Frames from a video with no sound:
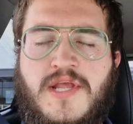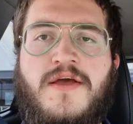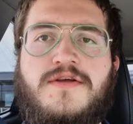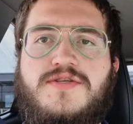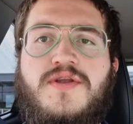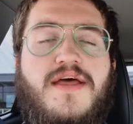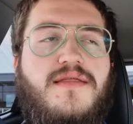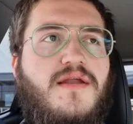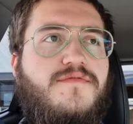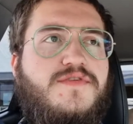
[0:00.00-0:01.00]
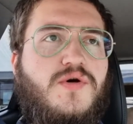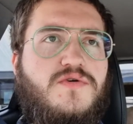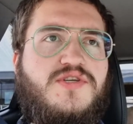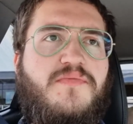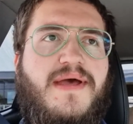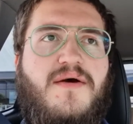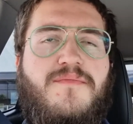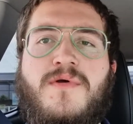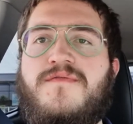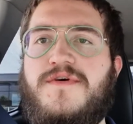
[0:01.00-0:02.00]
So now that I've talked about
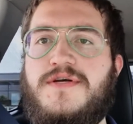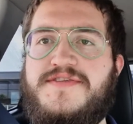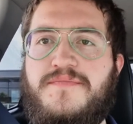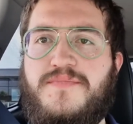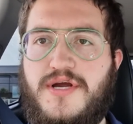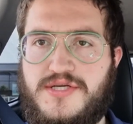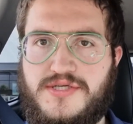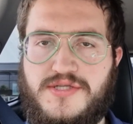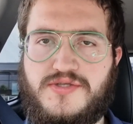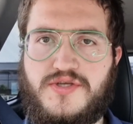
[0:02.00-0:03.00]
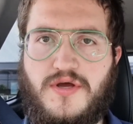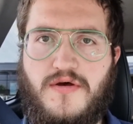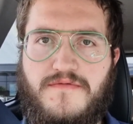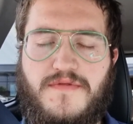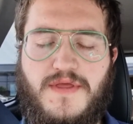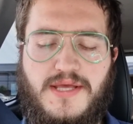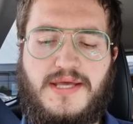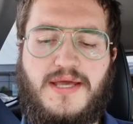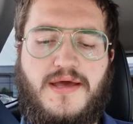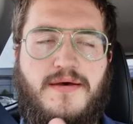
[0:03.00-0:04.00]
my first impressions of
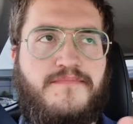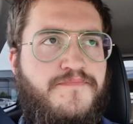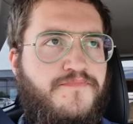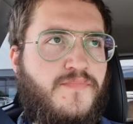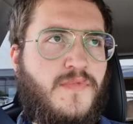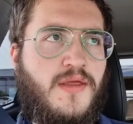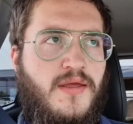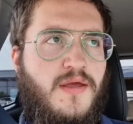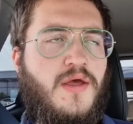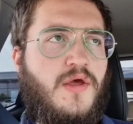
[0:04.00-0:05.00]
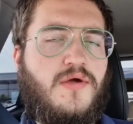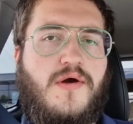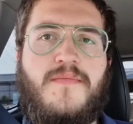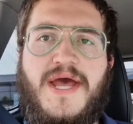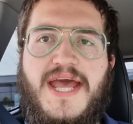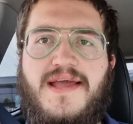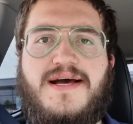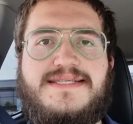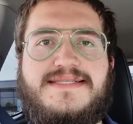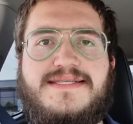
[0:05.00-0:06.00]
the Kona
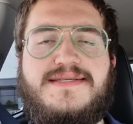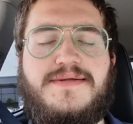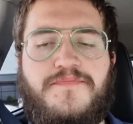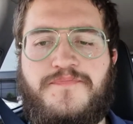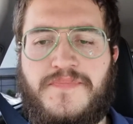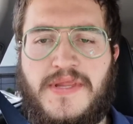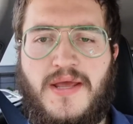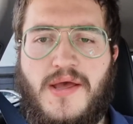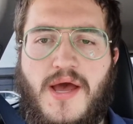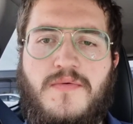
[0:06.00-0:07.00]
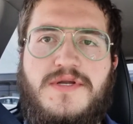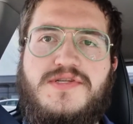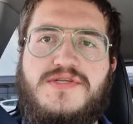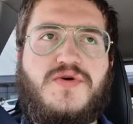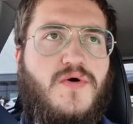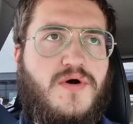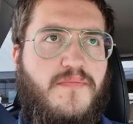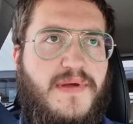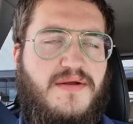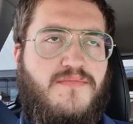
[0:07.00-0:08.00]
AI system, I wanted to talk a
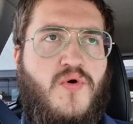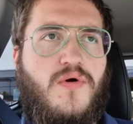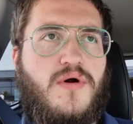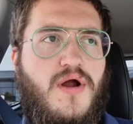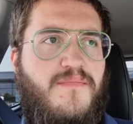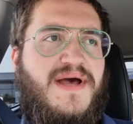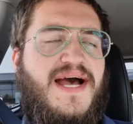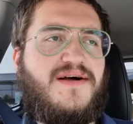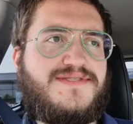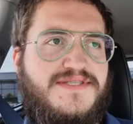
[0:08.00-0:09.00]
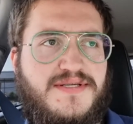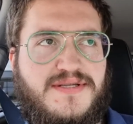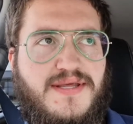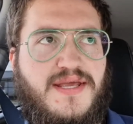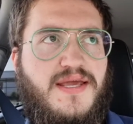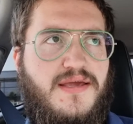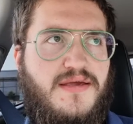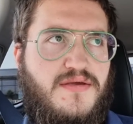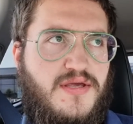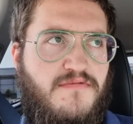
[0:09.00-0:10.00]
bit more about
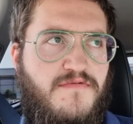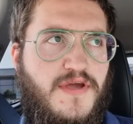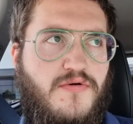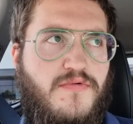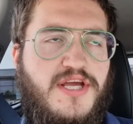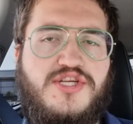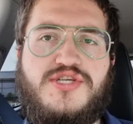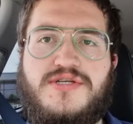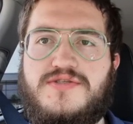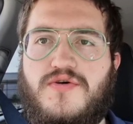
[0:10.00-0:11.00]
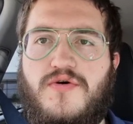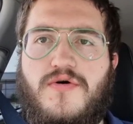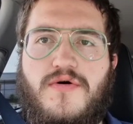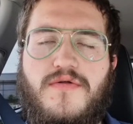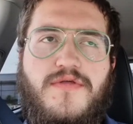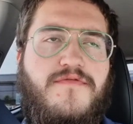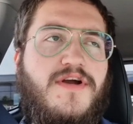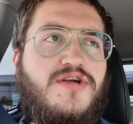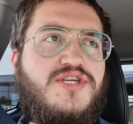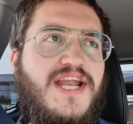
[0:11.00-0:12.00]
the configurations or the
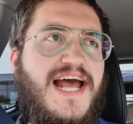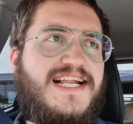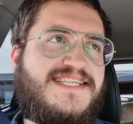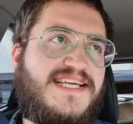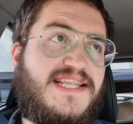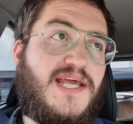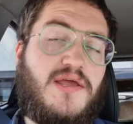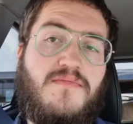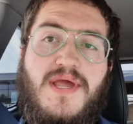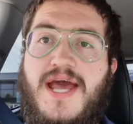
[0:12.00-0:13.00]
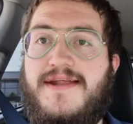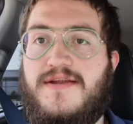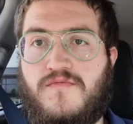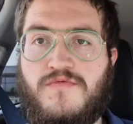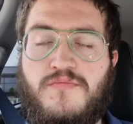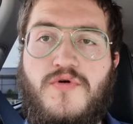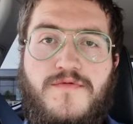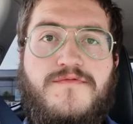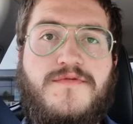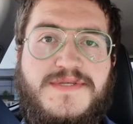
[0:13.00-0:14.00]
functionality that can be added and
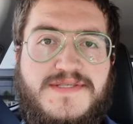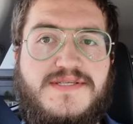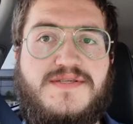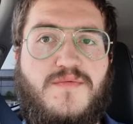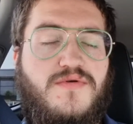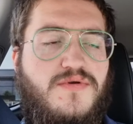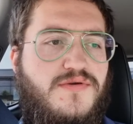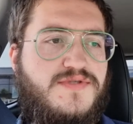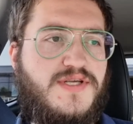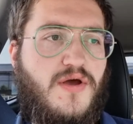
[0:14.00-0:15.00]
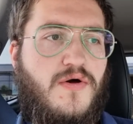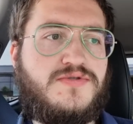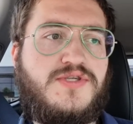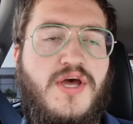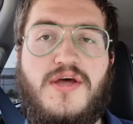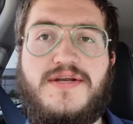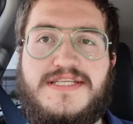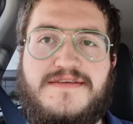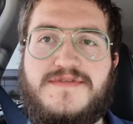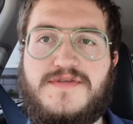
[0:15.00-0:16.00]
removed from the system through using
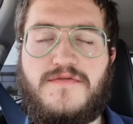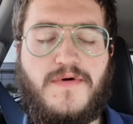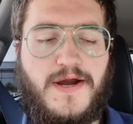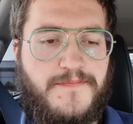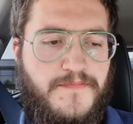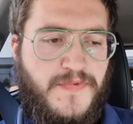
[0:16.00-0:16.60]
alternative software.